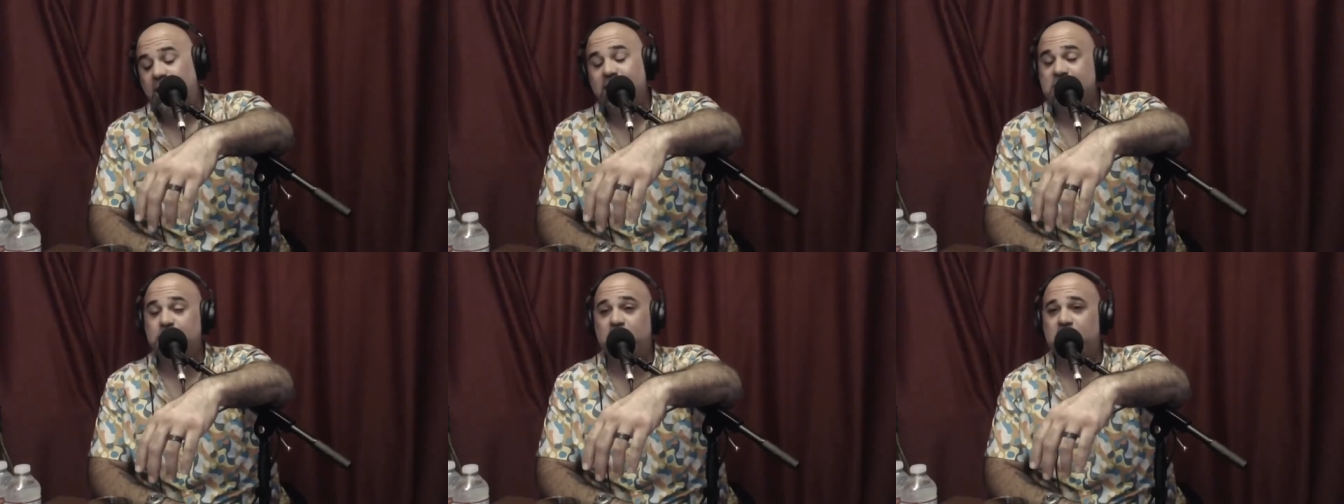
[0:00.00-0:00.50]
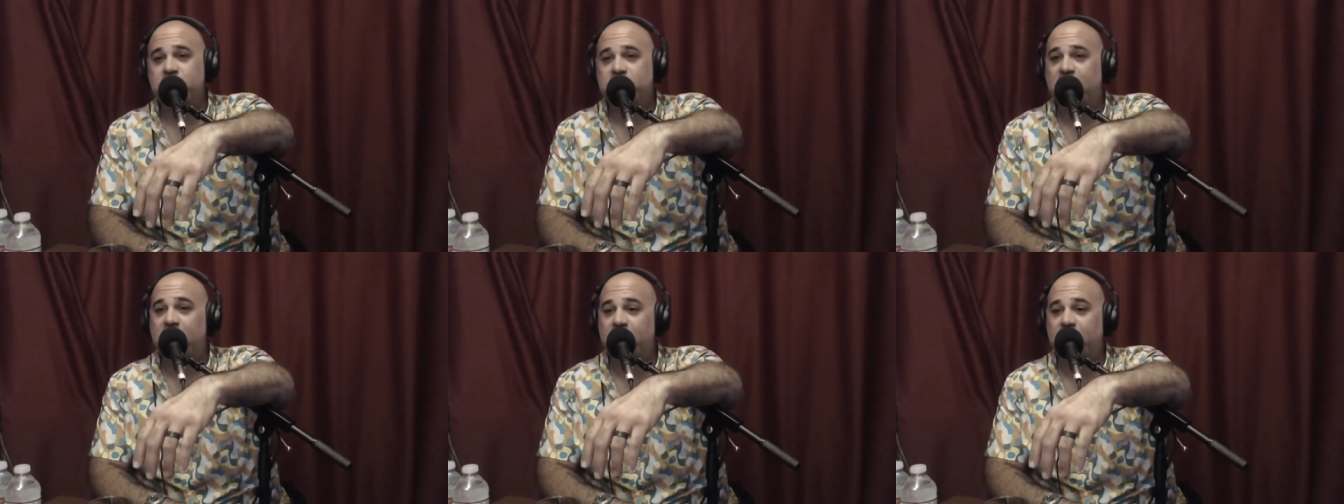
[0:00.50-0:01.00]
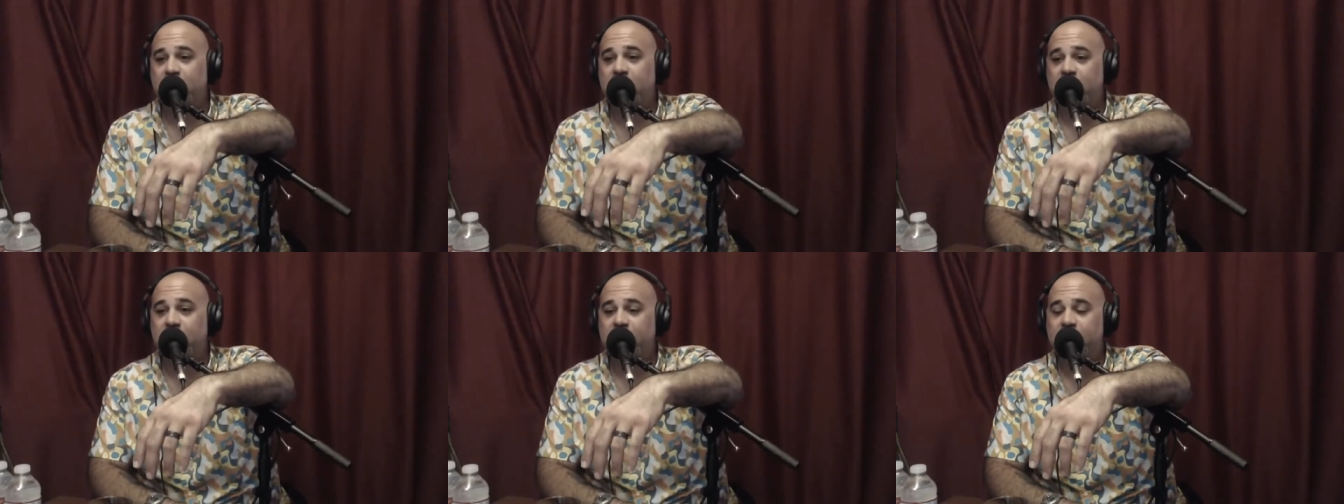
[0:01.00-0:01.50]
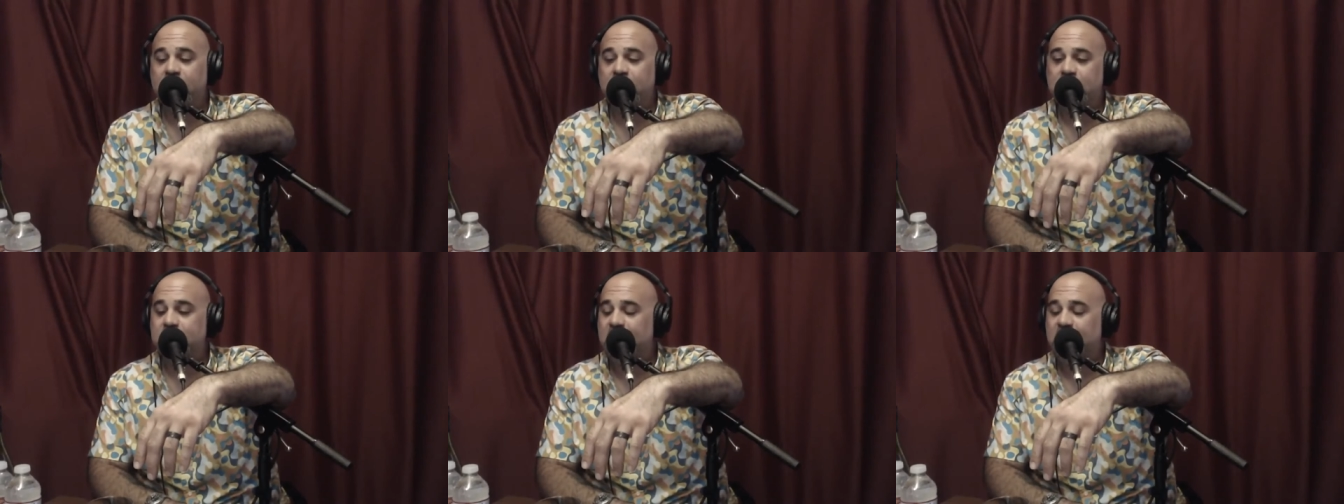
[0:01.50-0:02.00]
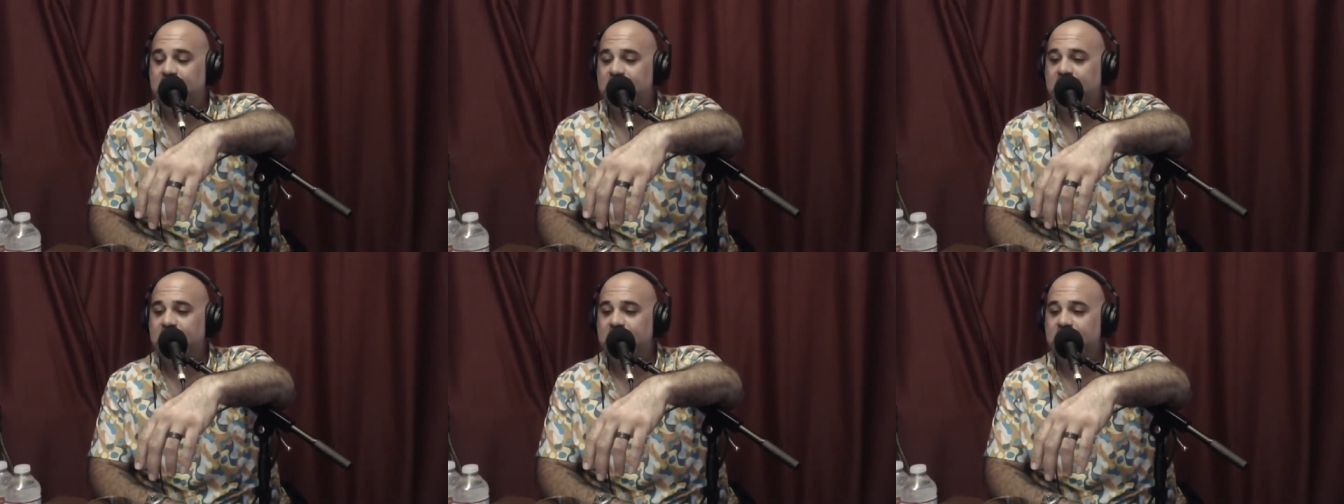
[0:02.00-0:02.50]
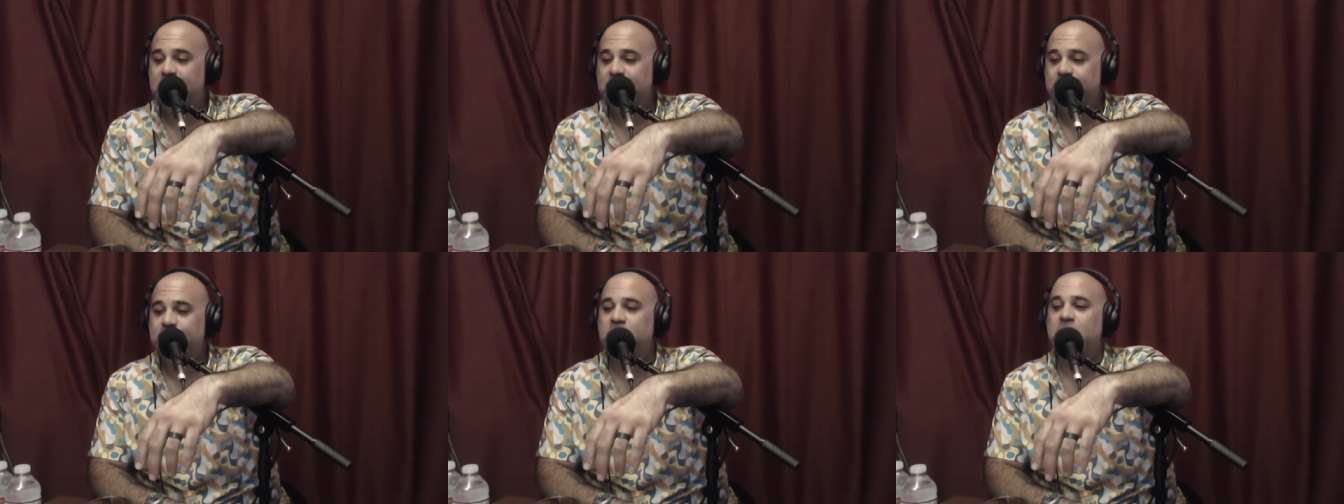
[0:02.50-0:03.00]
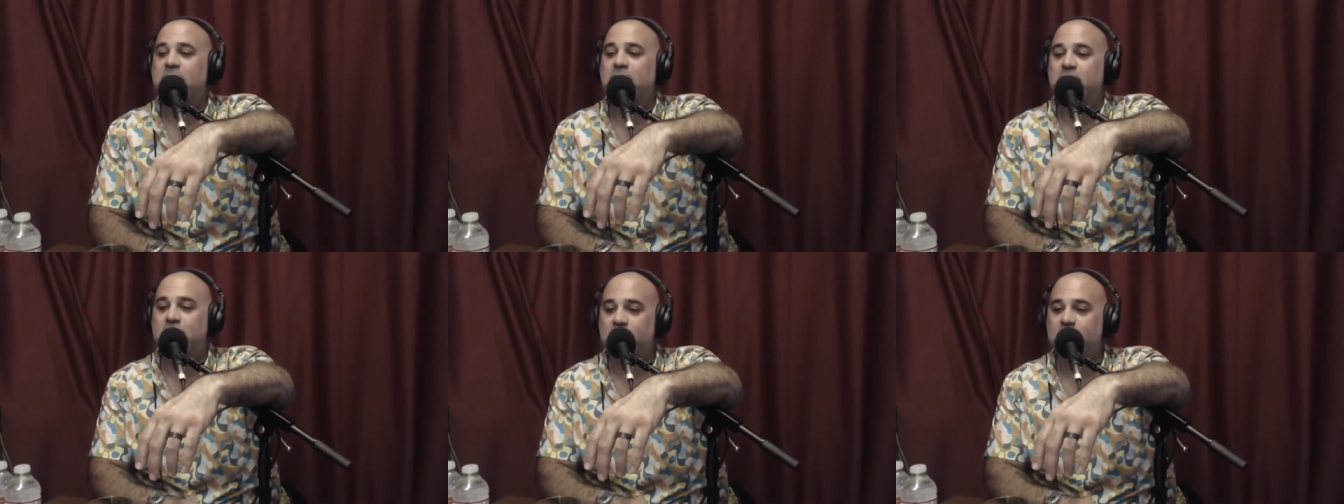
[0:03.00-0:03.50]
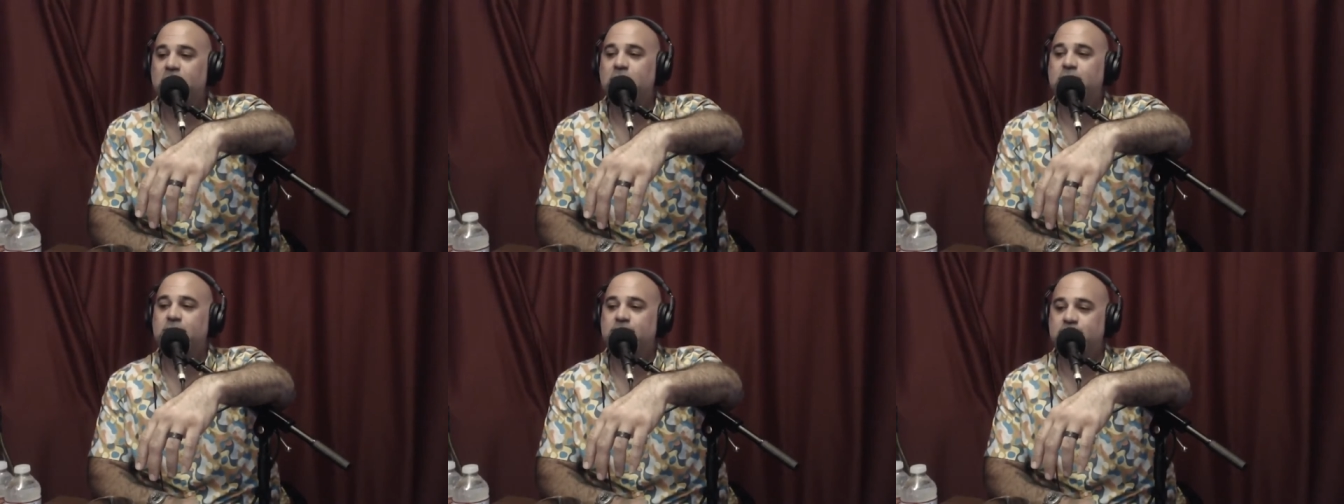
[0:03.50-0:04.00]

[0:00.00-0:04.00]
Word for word: I suppose. I I I I think you're